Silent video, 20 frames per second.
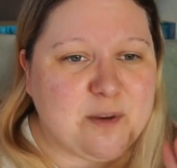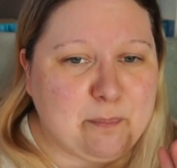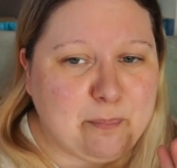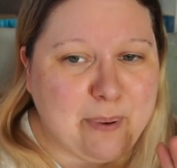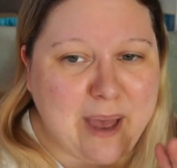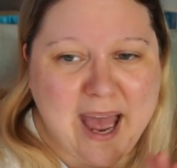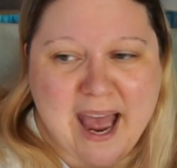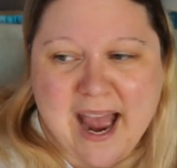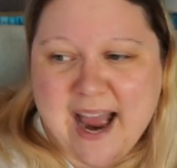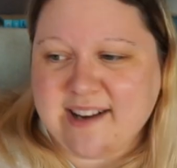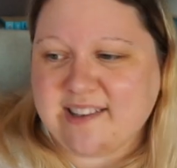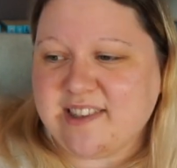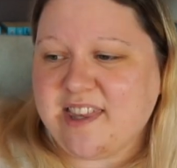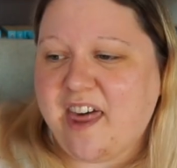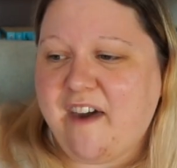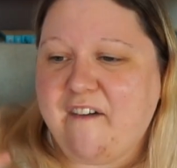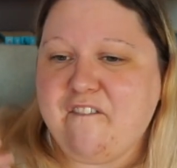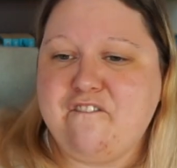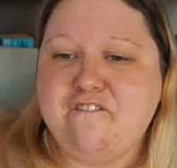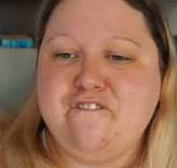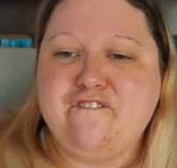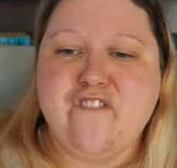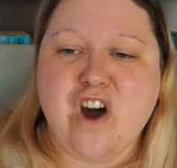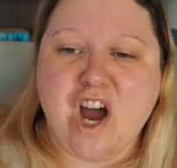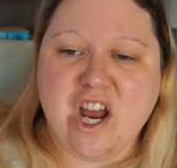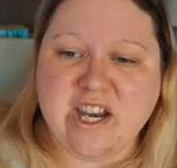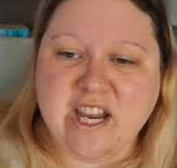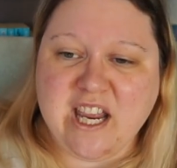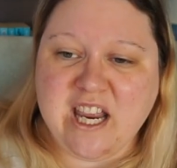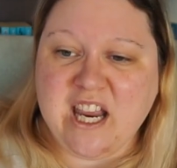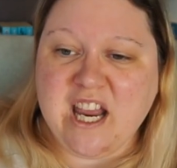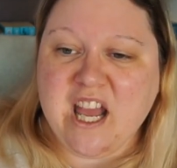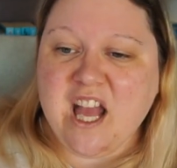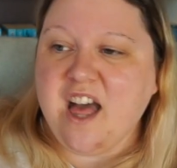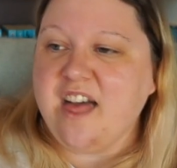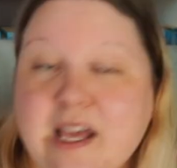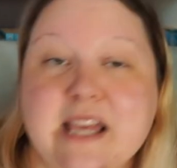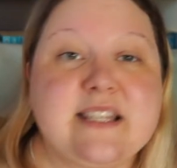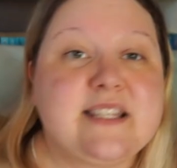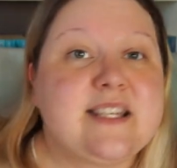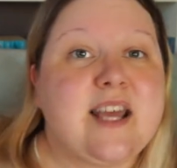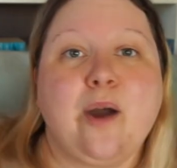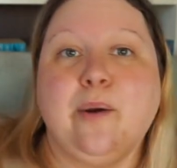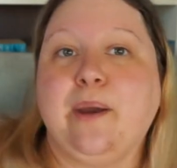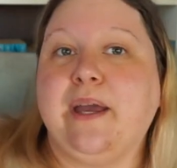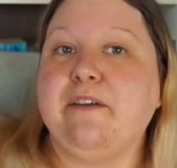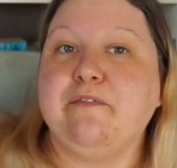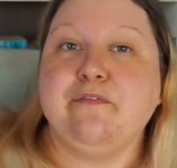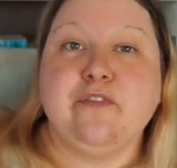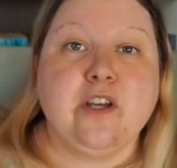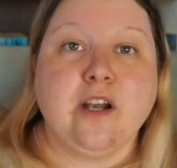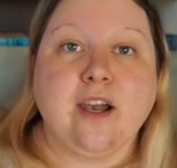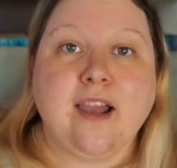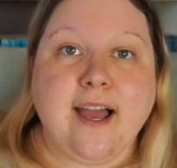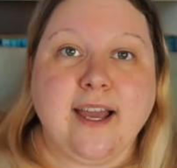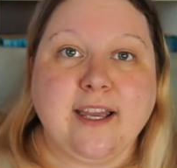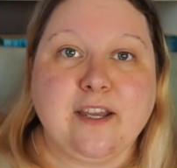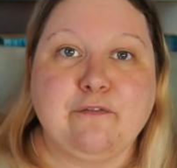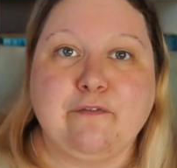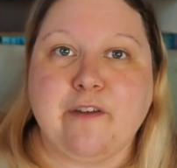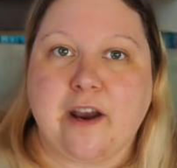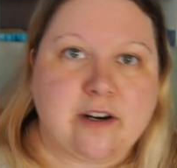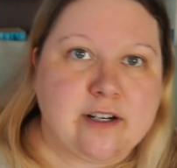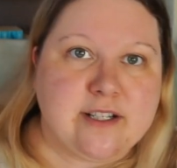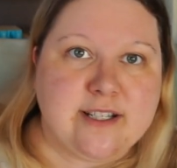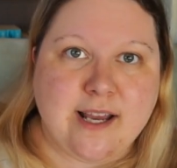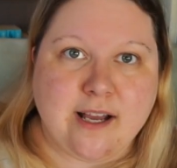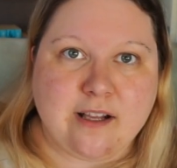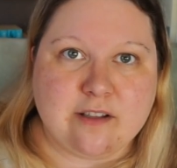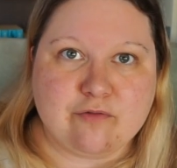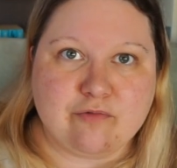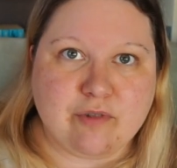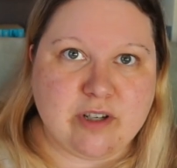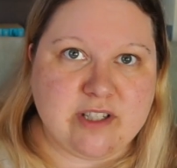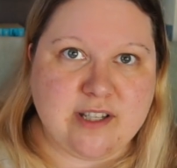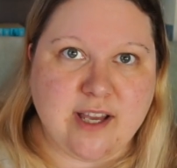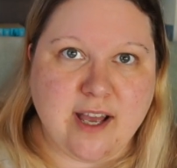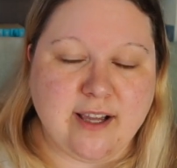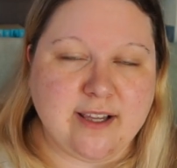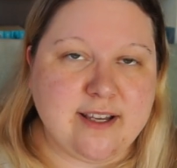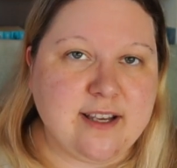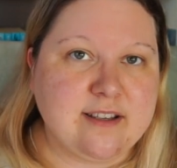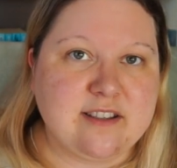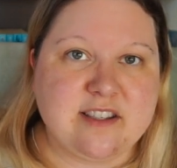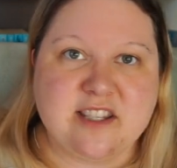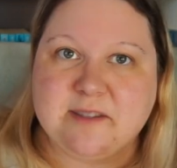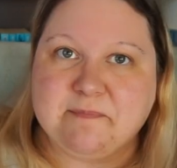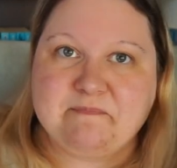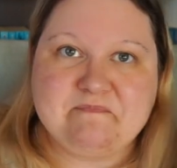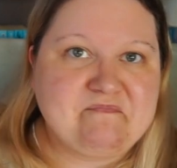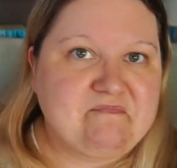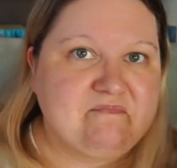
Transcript: packed they're funny so if you like fairy tales retellings